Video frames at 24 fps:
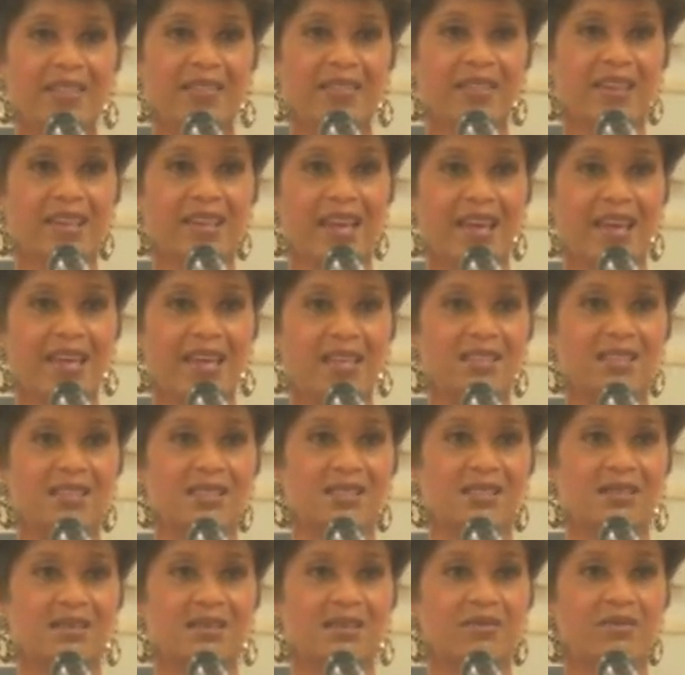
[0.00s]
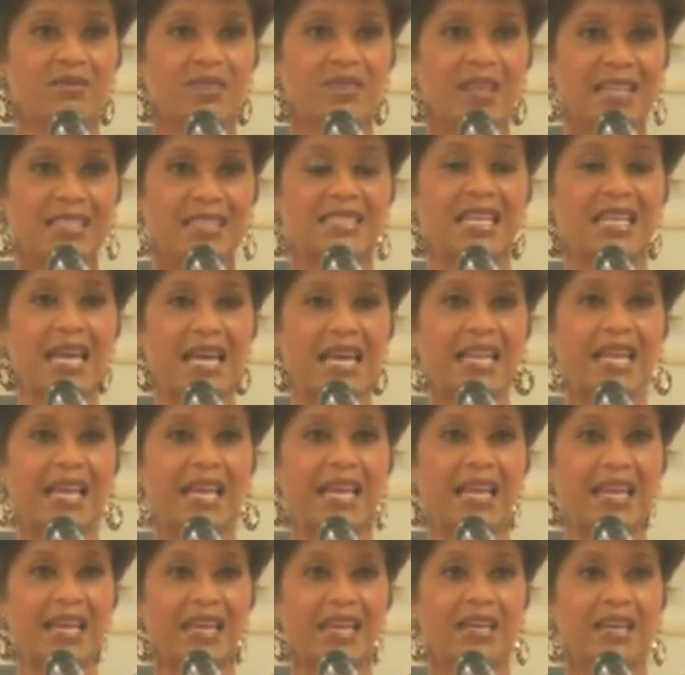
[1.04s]
the case that's at
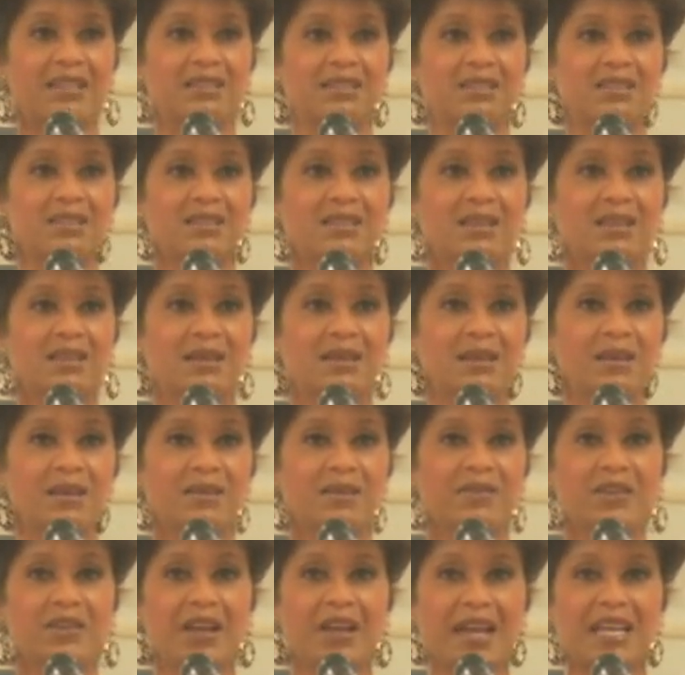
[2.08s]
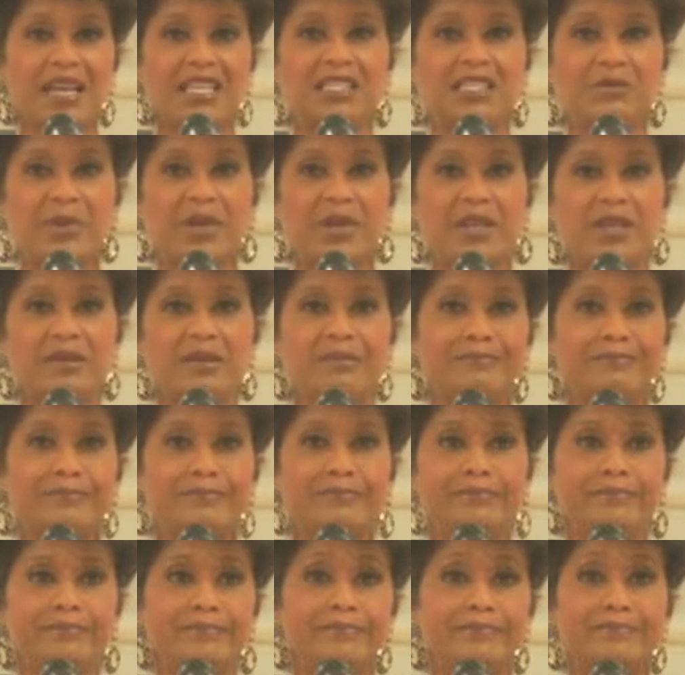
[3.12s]
hand, there has been
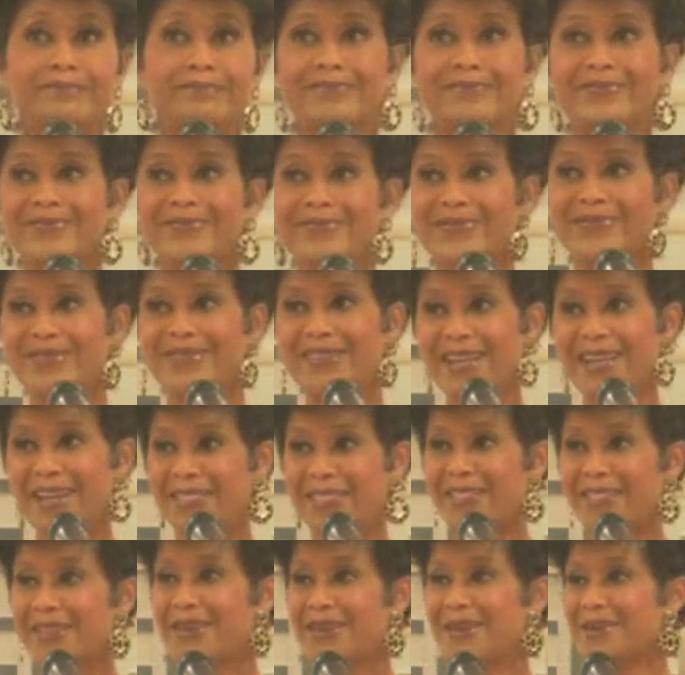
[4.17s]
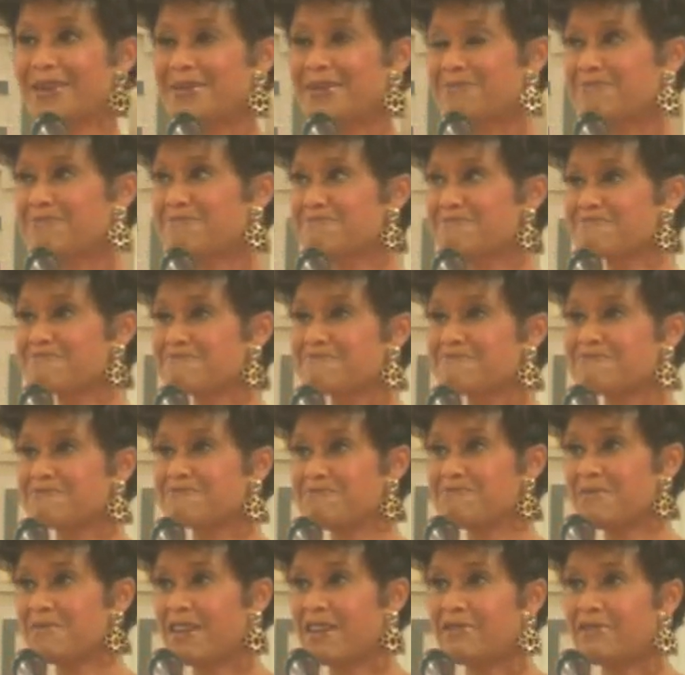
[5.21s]
nothing
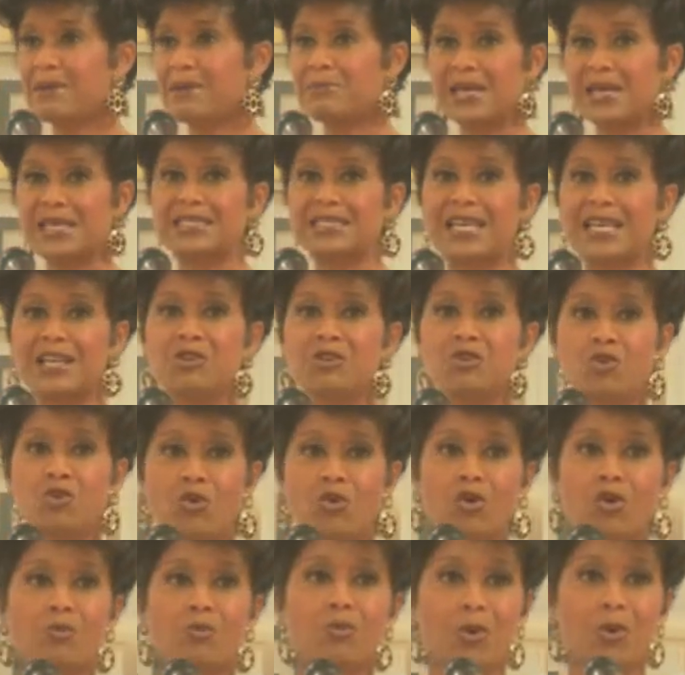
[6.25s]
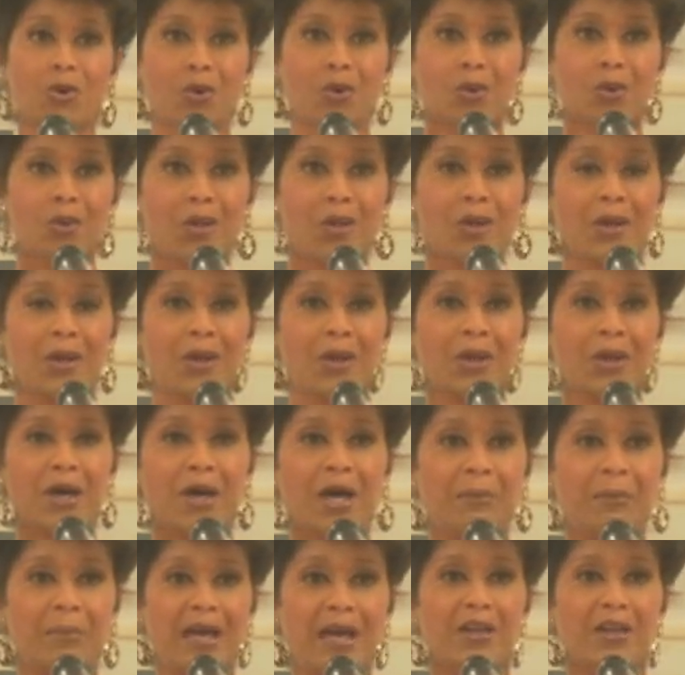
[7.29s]
if I may say, normal
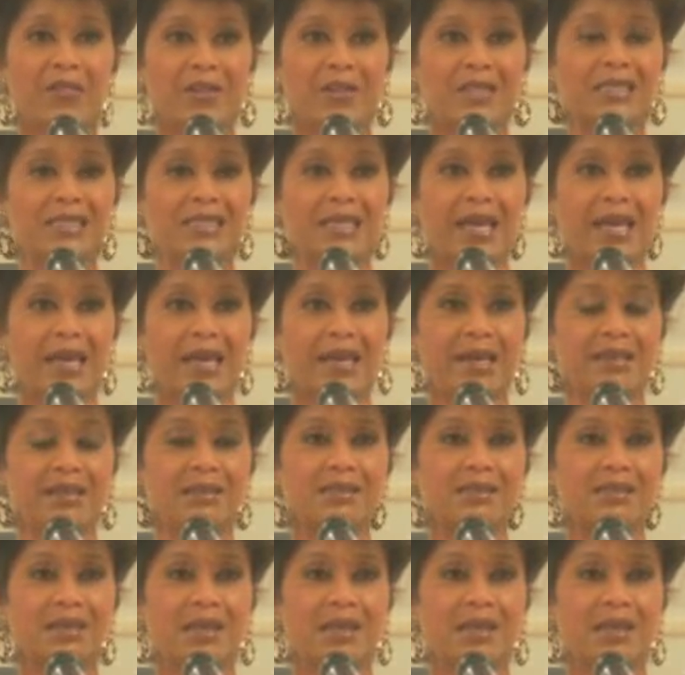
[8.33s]
about this case.